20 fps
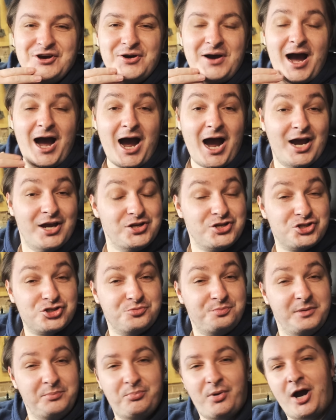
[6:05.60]
I should
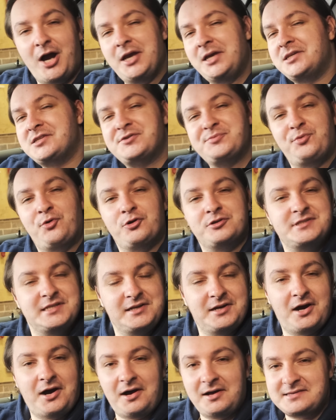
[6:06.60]
be buying sporty
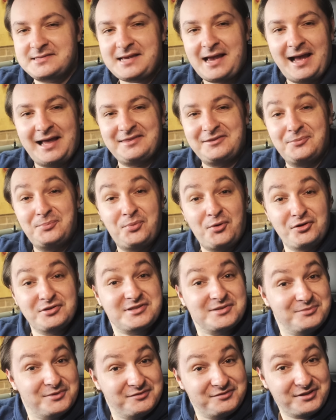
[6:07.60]
cars at the
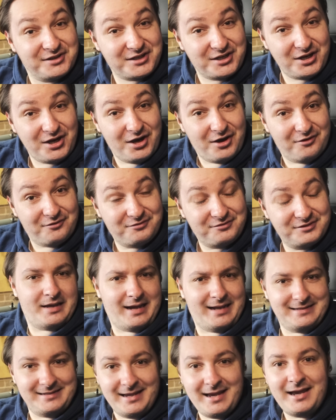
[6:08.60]
bottom of the curve.
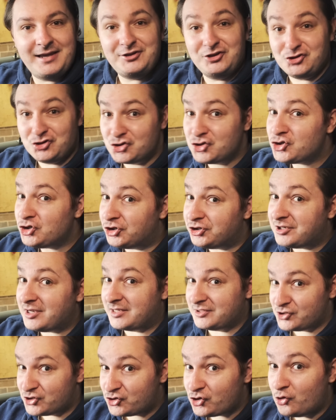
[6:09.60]
And yeah, you should,
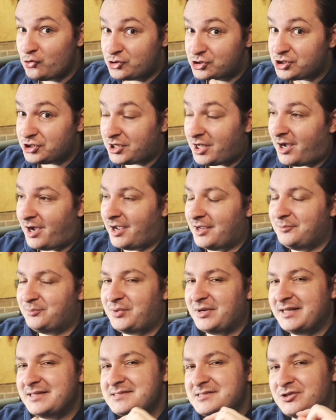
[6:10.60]
and so should I,
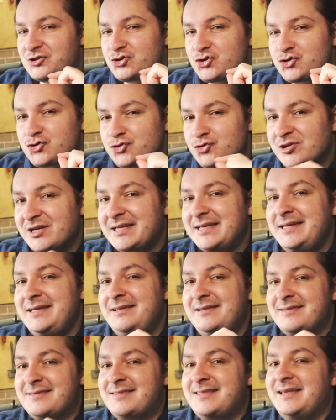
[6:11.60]
but it's a tricky
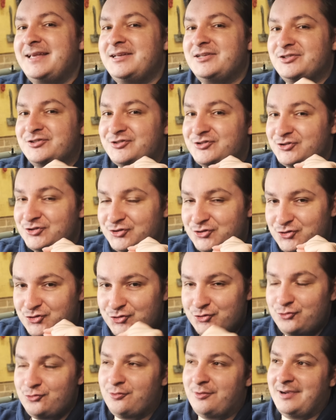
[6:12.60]
thing to
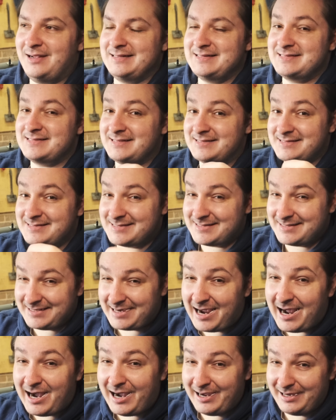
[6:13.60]
do and to
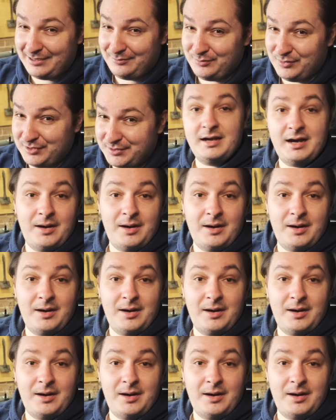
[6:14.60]
time.